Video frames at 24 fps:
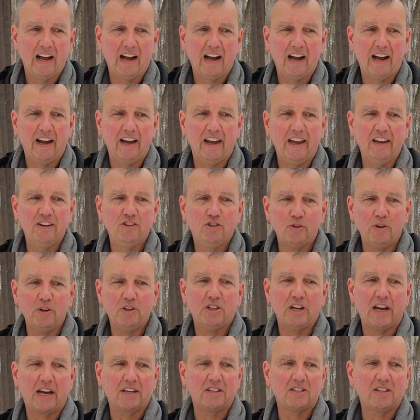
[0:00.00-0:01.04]
Uh, and
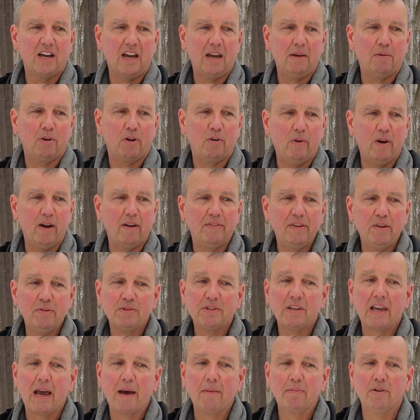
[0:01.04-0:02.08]
during Jack's time at Guelph, he
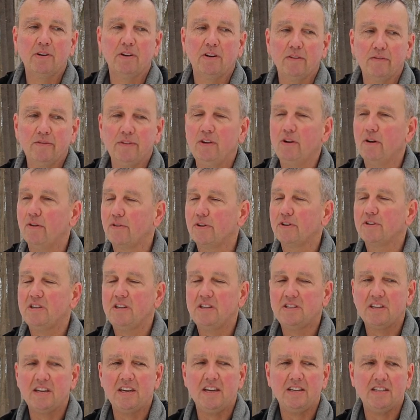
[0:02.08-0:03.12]
was captain of the
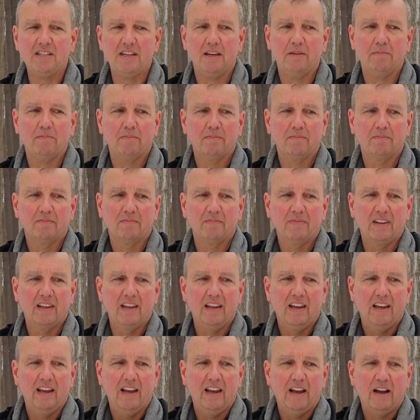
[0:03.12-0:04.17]
university ski team.
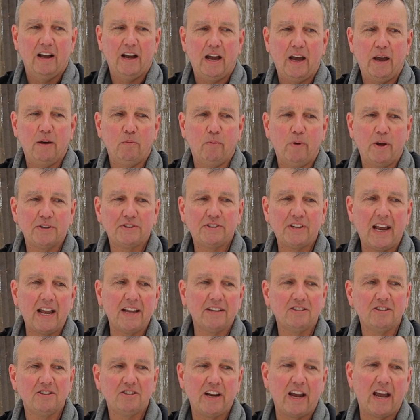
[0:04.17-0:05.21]
Uh, and while
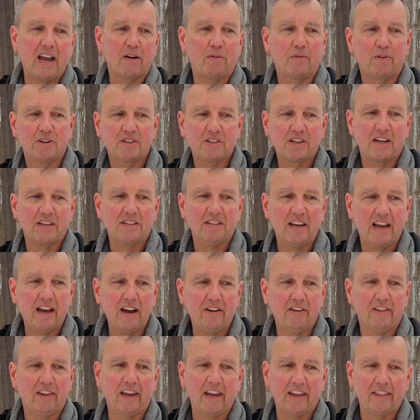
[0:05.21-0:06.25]
Sass and Jack were discussing
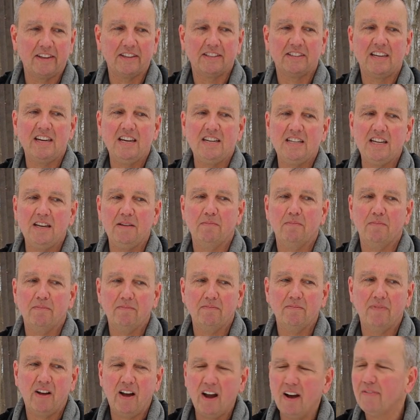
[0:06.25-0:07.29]
how do they get the ski team
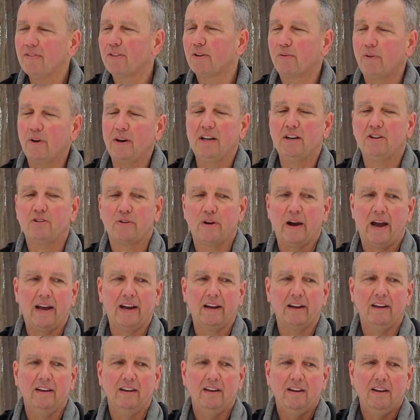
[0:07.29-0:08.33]
off the running
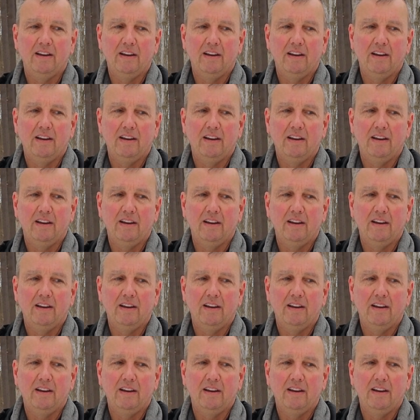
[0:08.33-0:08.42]
track